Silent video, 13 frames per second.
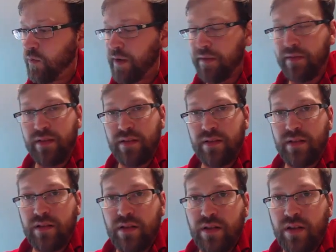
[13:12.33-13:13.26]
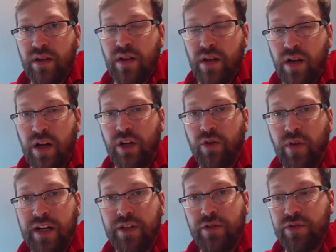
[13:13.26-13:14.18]
with a
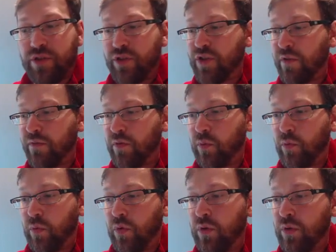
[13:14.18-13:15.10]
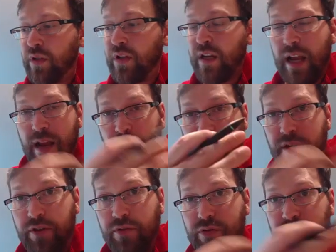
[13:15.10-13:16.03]
correct usage of the rule, and
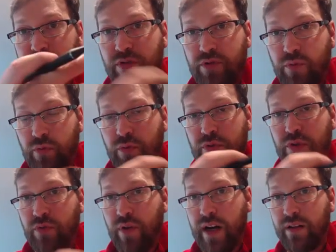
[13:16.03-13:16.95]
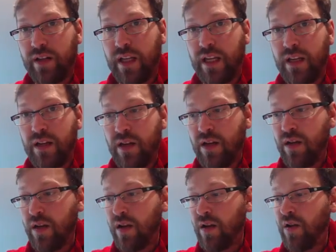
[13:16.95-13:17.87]
we use those rules correctly
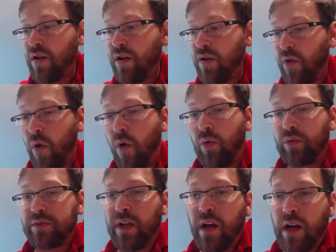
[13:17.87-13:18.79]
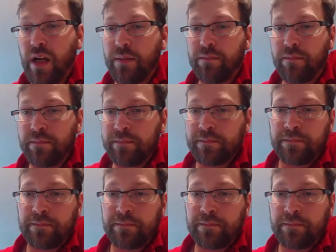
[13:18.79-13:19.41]
the whole time,